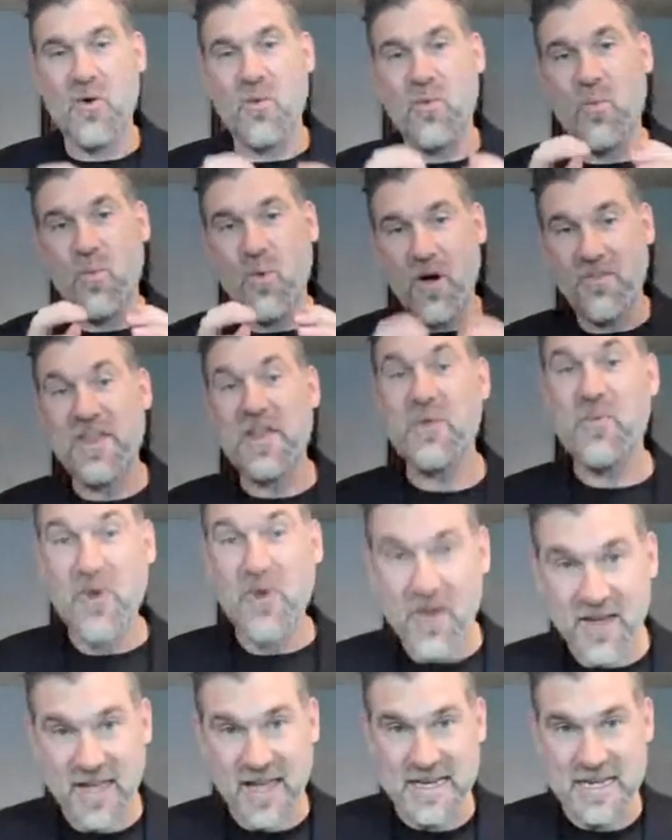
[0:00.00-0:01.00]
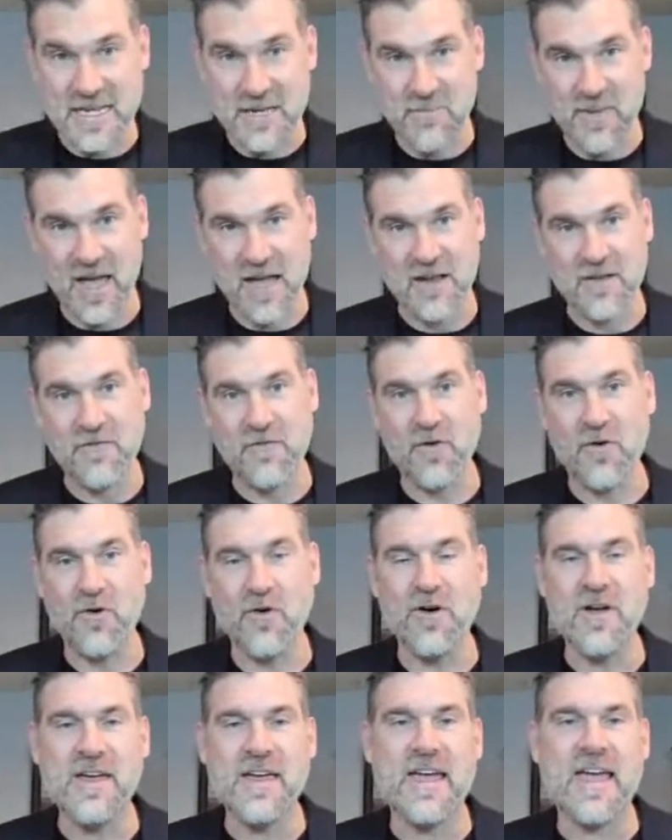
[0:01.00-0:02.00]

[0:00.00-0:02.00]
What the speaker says: what they were getting paid for.